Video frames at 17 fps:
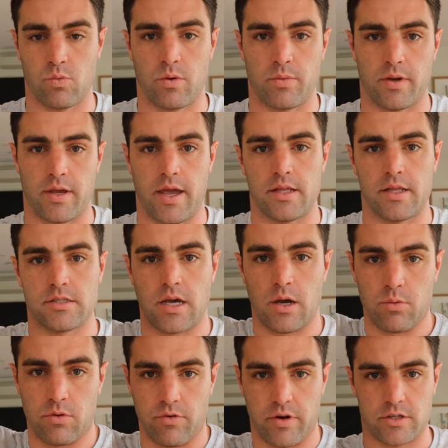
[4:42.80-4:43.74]
when we
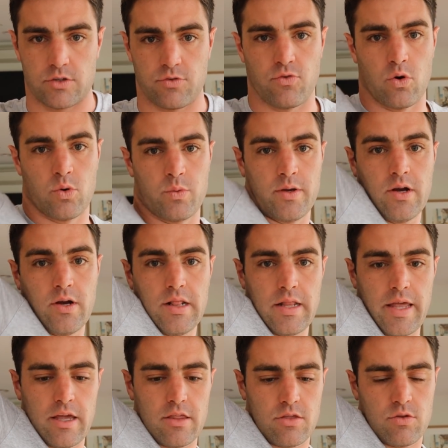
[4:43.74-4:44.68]
enter, we reach forward, you've got to
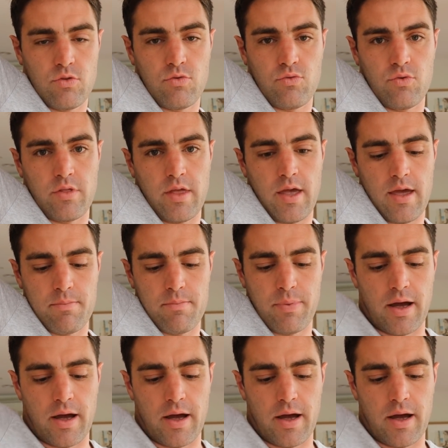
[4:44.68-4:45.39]
lengthen through there.